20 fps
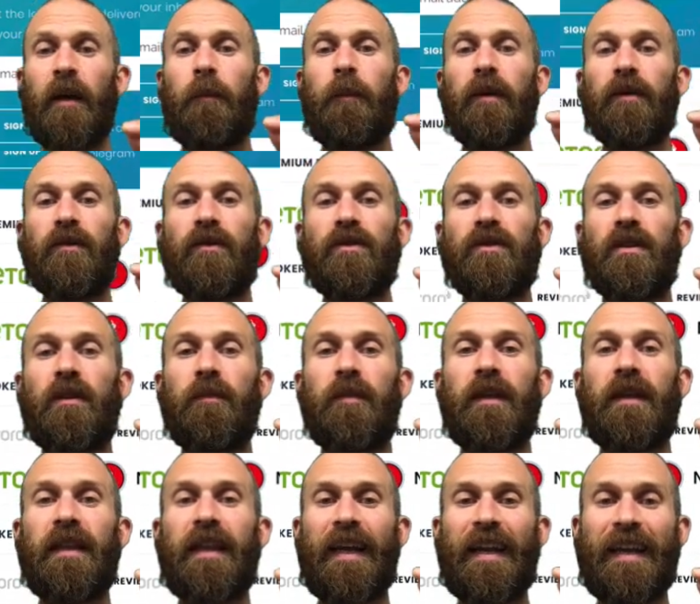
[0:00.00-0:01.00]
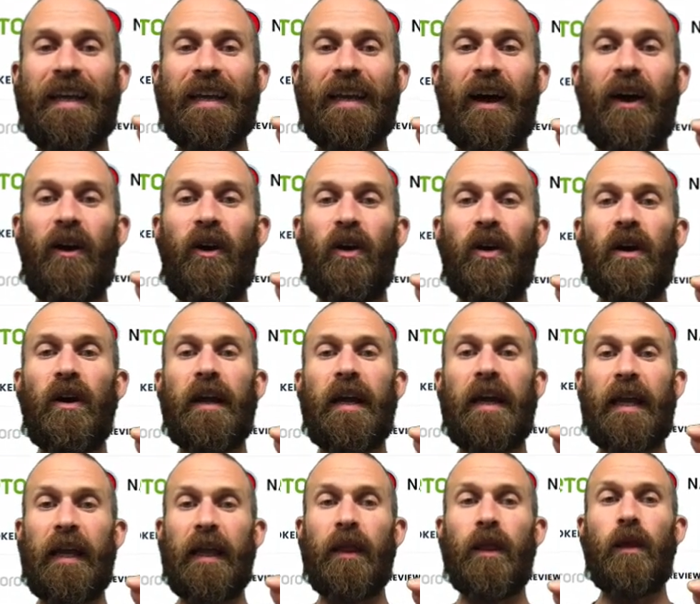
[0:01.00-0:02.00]
but they're something that are
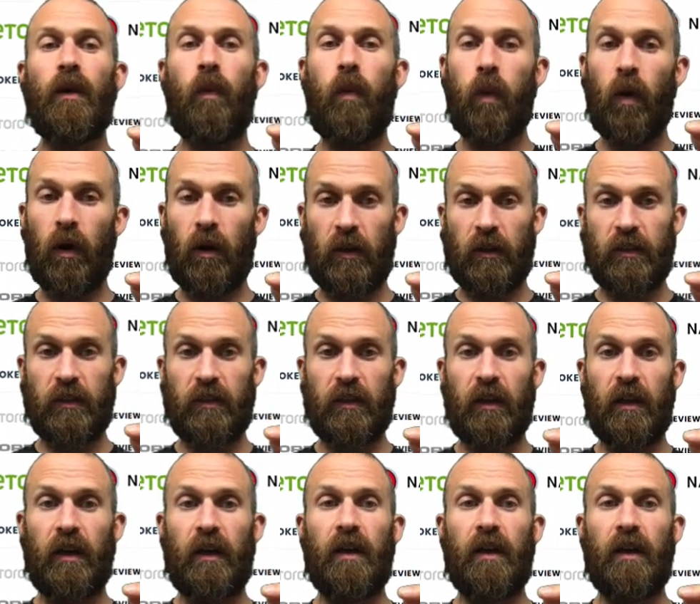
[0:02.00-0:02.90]
in the works.